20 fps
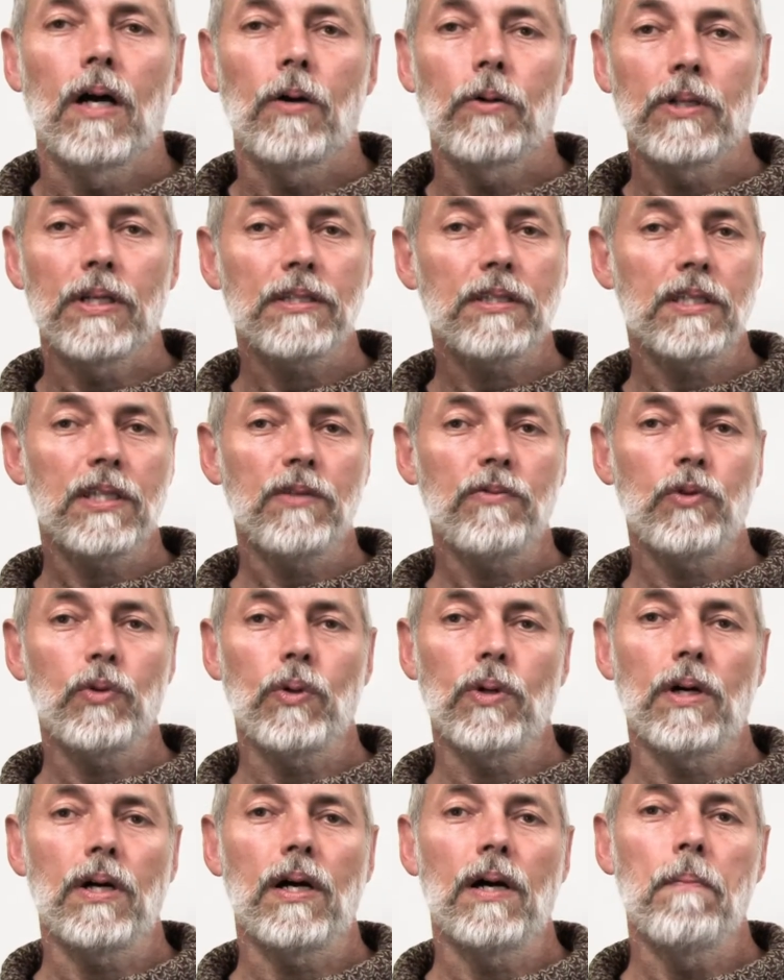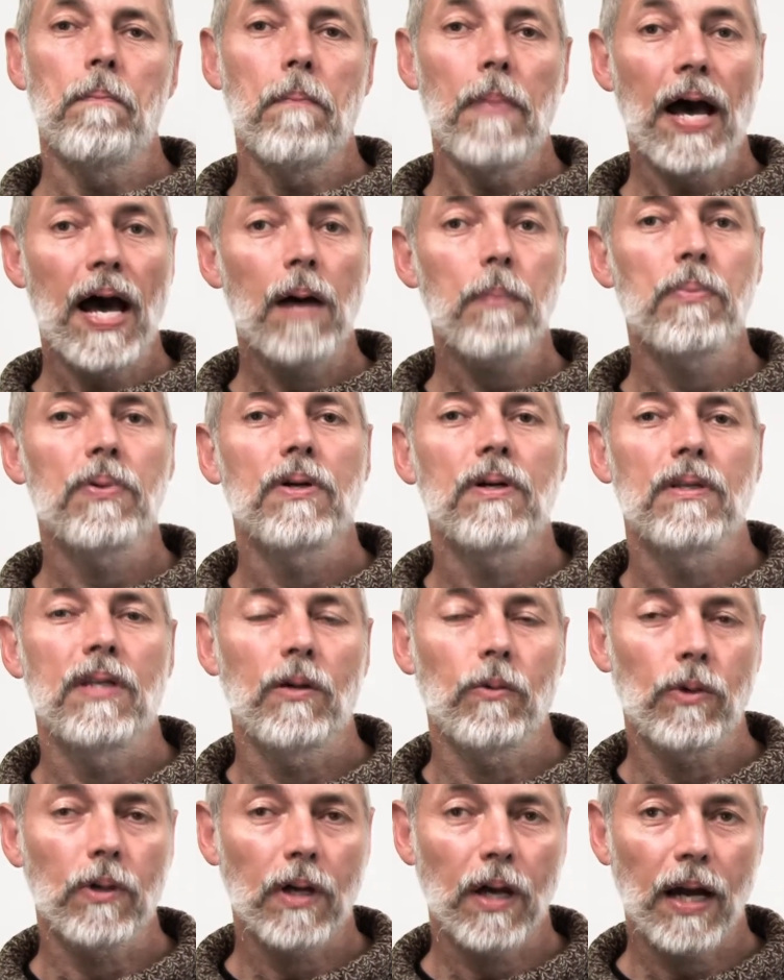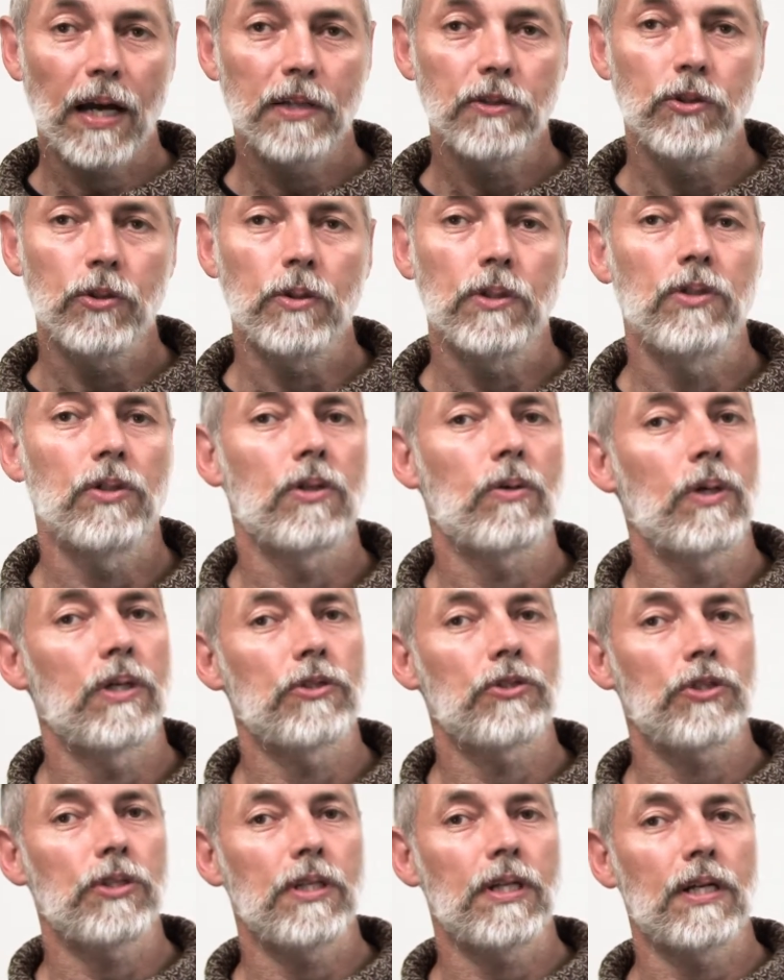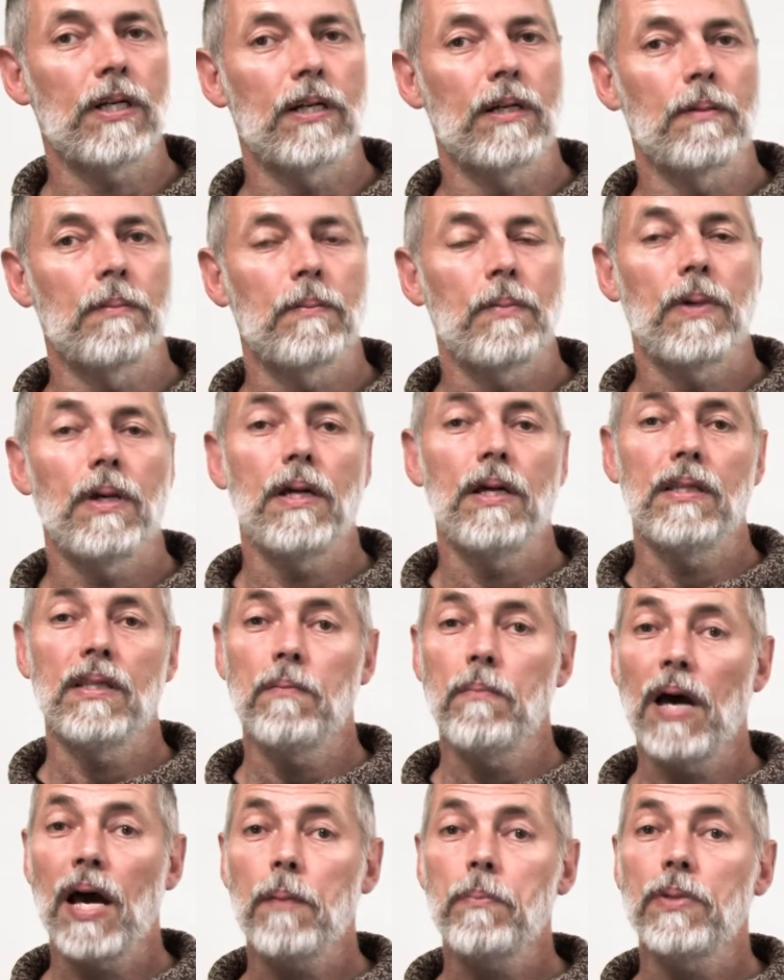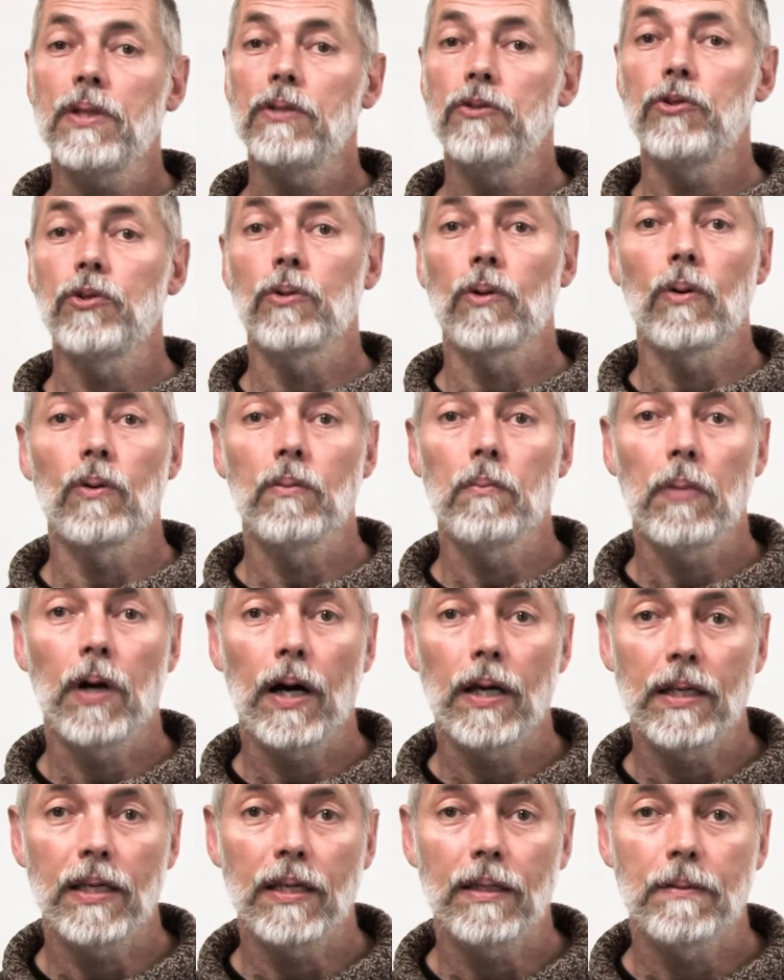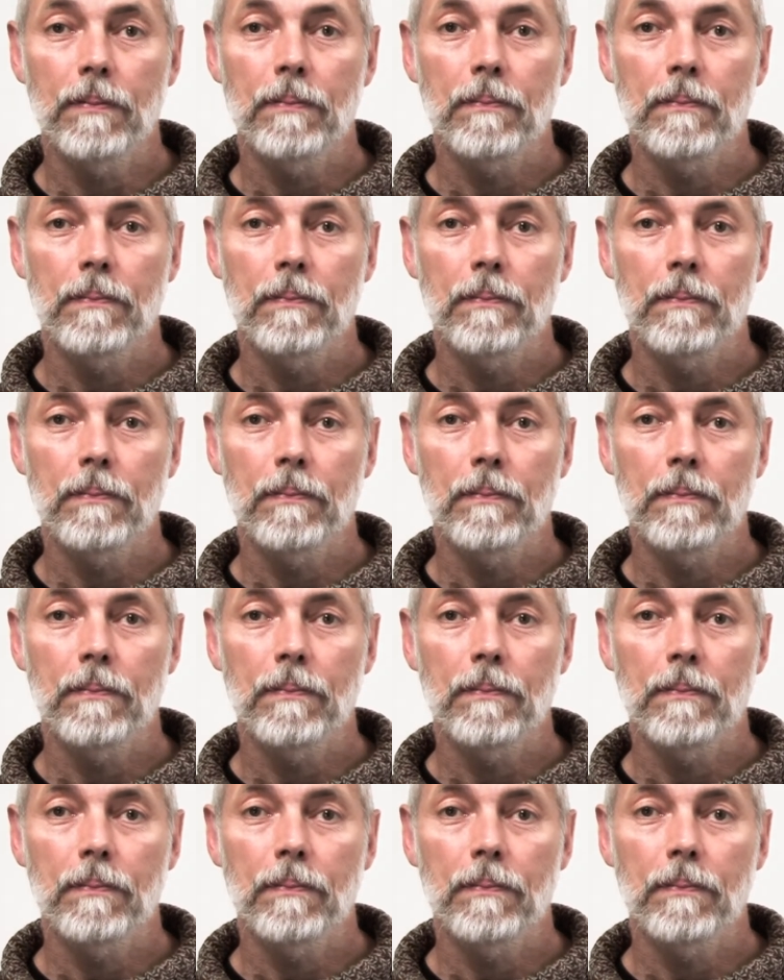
I would like to give you a map that will guide you in your questionnaire, and the map is your own body.